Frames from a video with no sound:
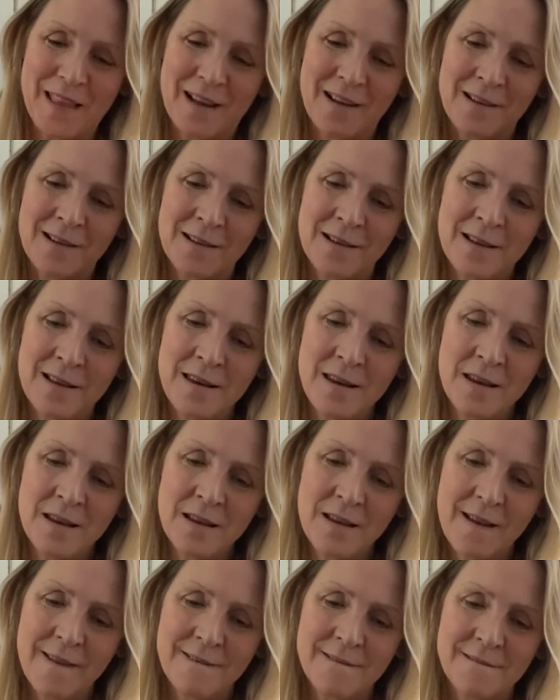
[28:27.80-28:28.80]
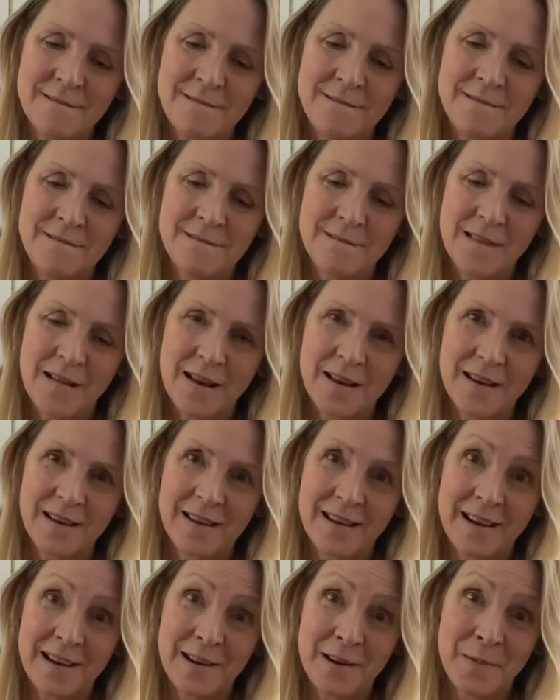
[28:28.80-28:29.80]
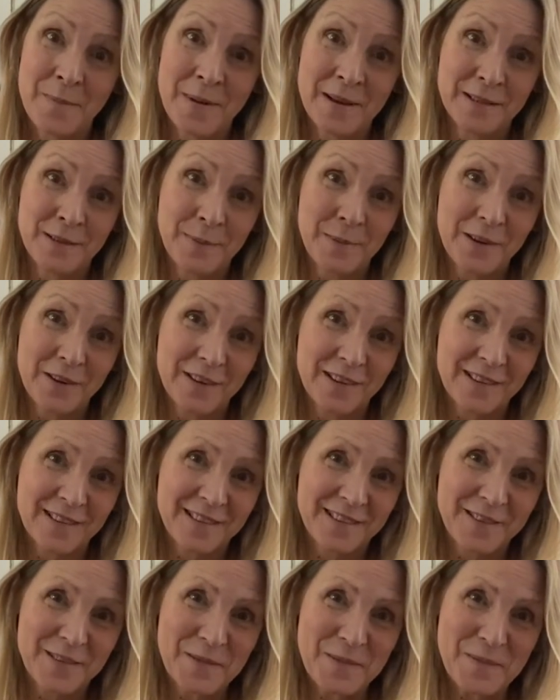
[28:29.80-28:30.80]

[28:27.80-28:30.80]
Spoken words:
on Guided by Spirits.